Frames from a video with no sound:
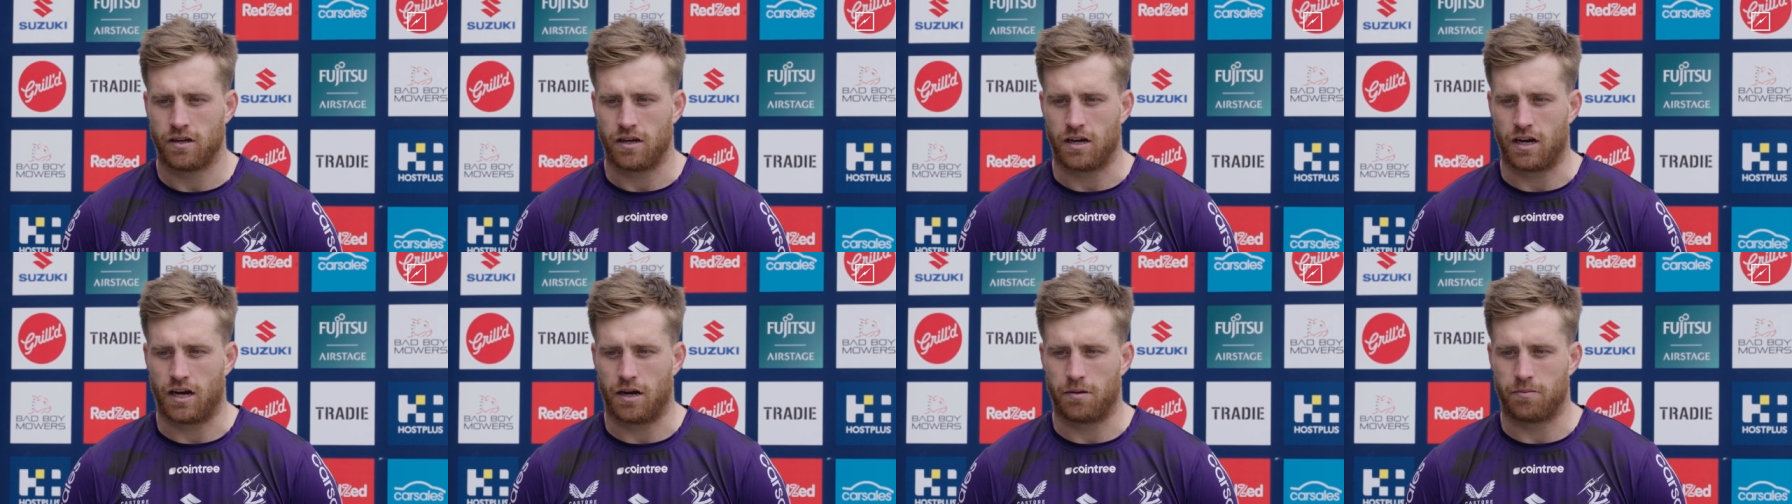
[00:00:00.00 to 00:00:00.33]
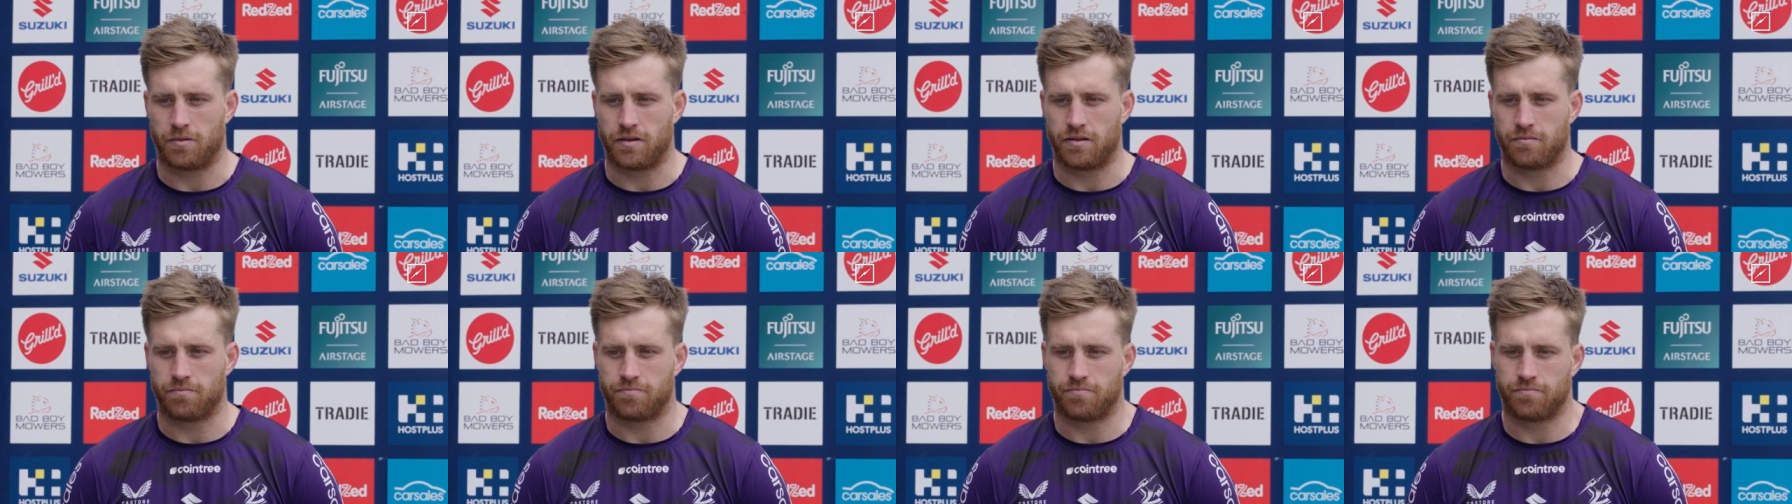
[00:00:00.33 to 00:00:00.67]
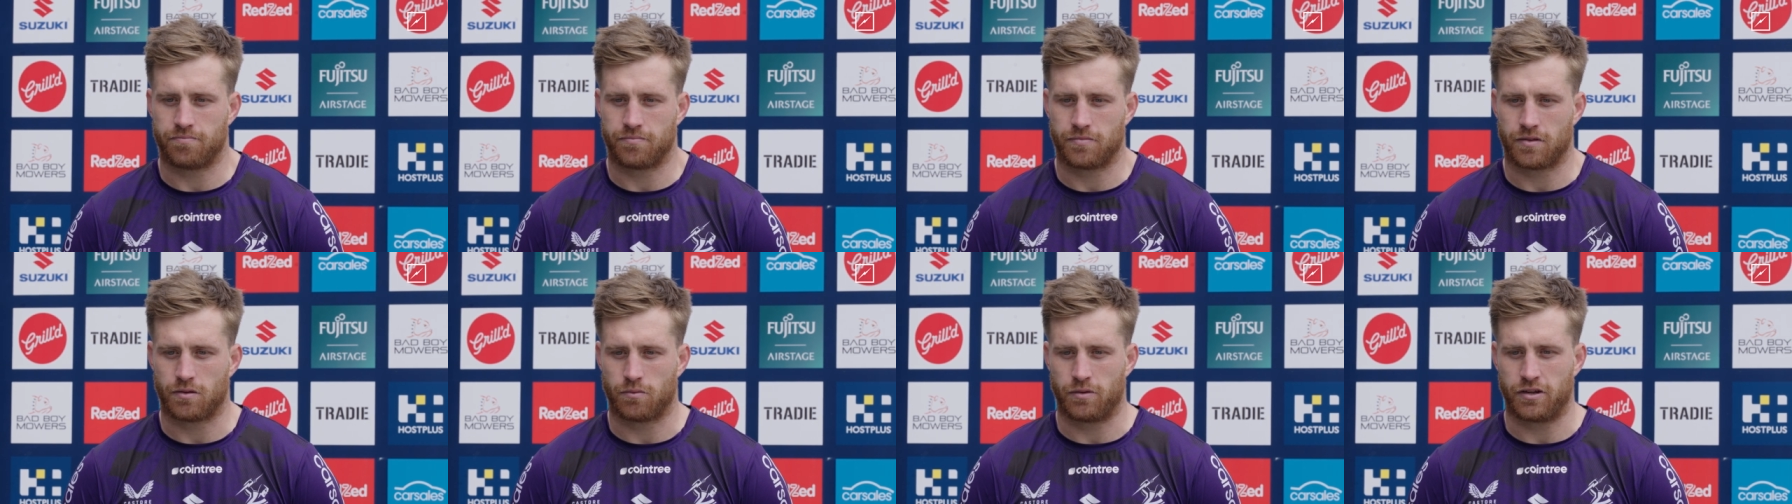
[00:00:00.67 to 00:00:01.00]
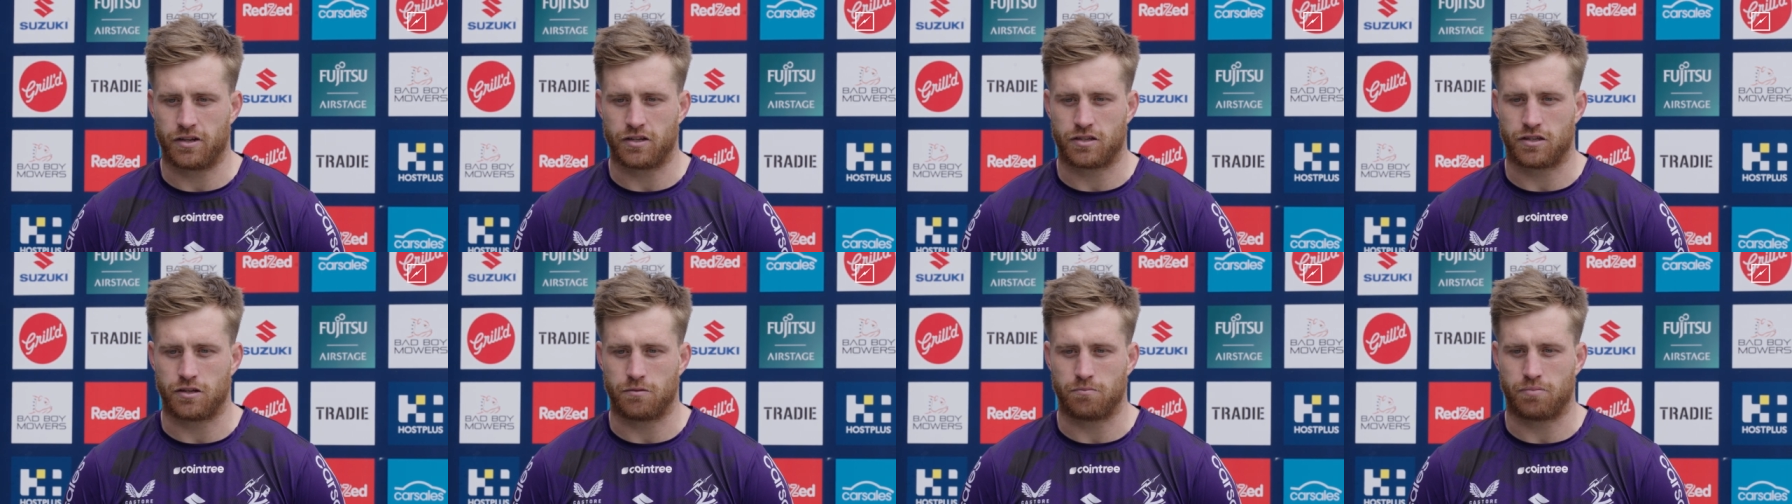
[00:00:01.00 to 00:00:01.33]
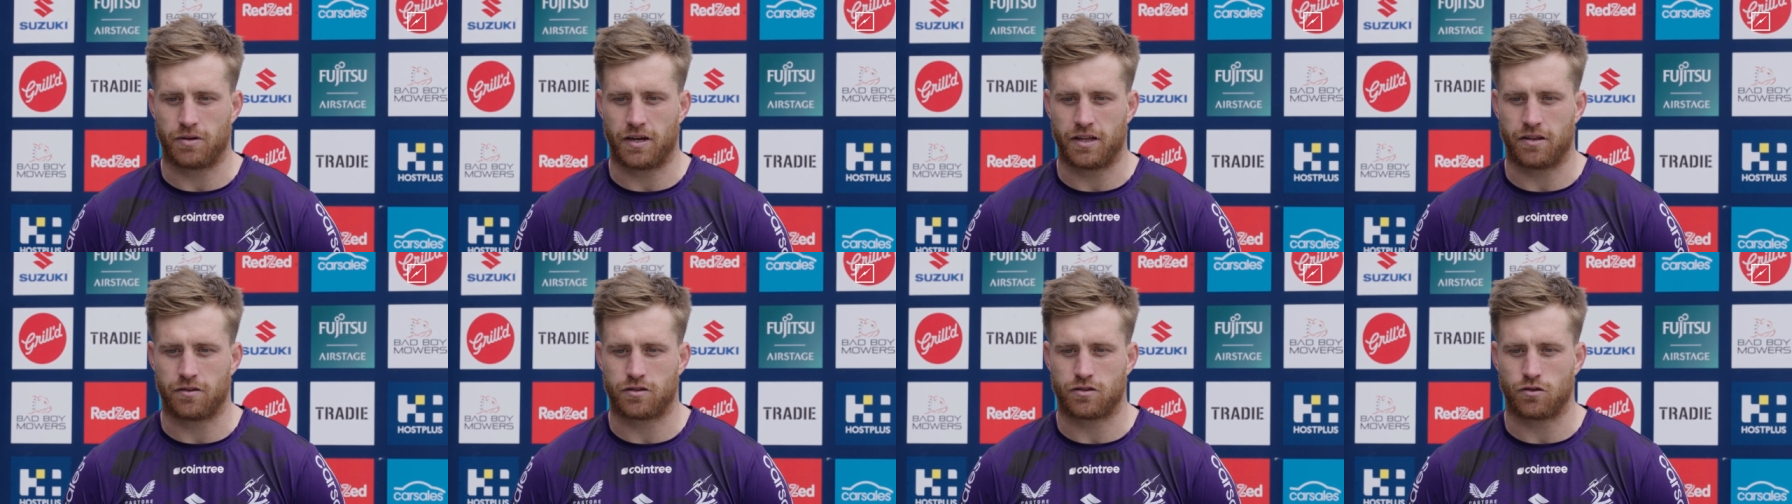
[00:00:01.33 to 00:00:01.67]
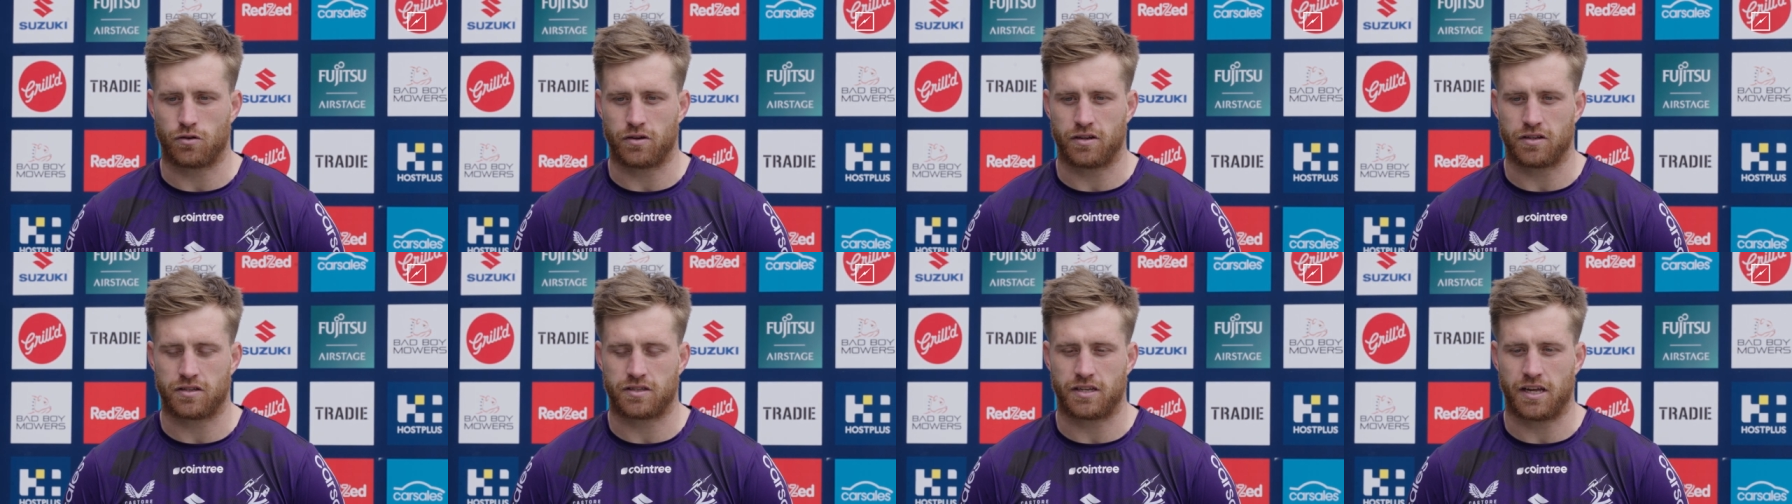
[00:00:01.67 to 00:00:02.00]
And we just didn't play the
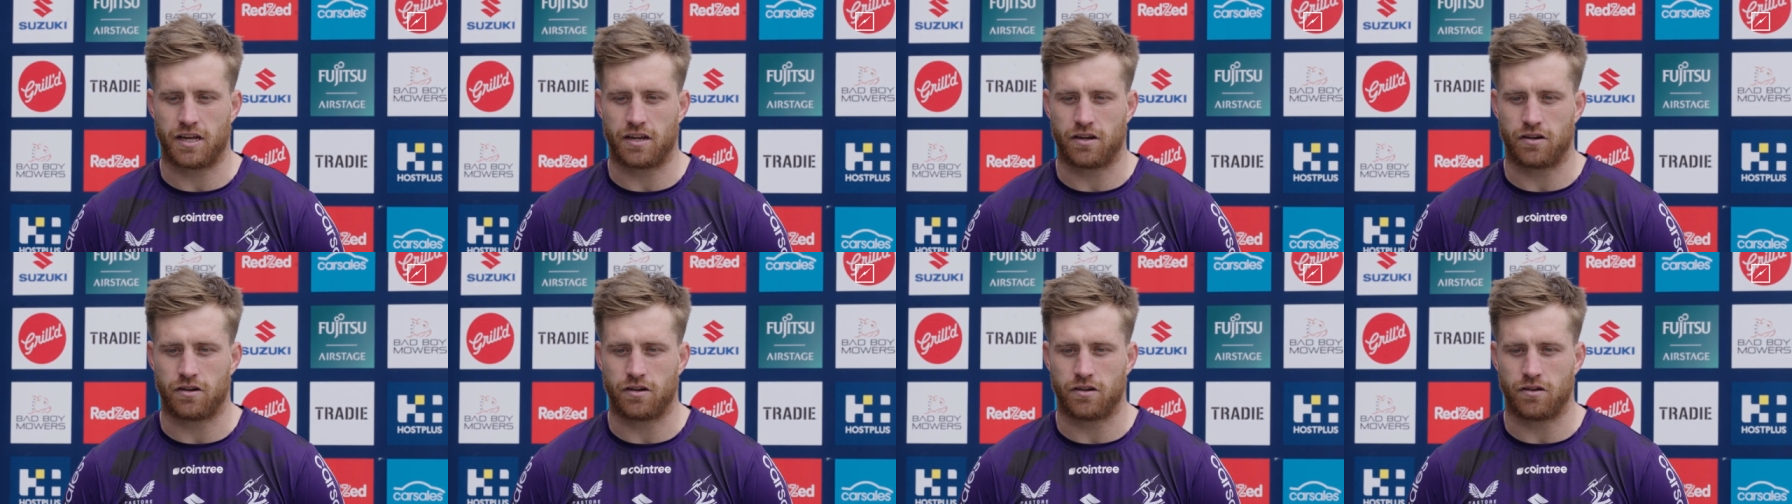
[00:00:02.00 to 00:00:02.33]
standard